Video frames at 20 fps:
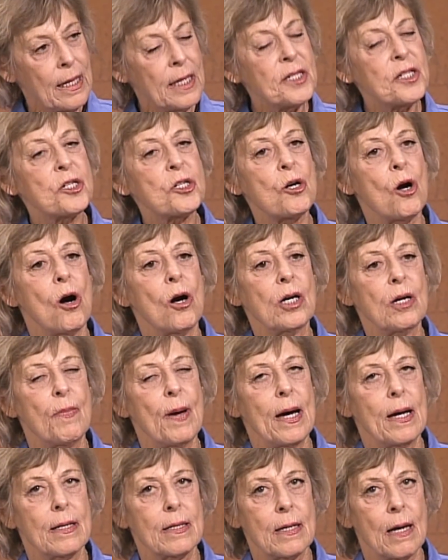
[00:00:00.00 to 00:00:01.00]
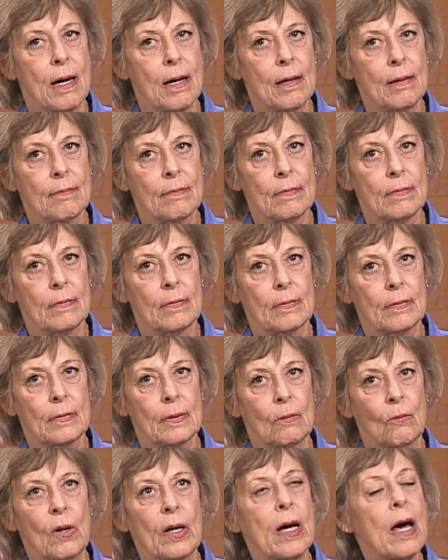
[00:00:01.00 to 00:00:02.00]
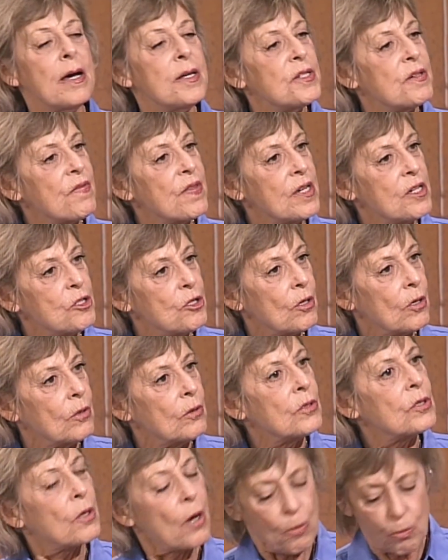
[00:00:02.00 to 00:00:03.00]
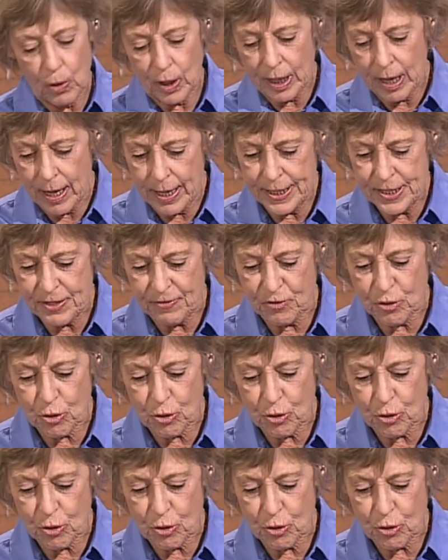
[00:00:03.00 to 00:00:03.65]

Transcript: Let's talk about what kinds of things, what kinds